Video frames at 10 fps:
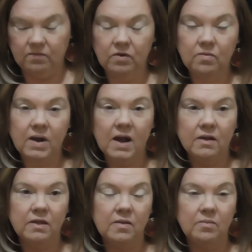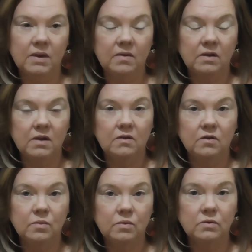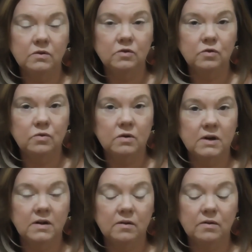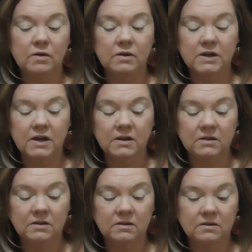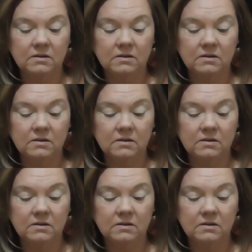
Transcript: if you mark them as geared towards children under 13,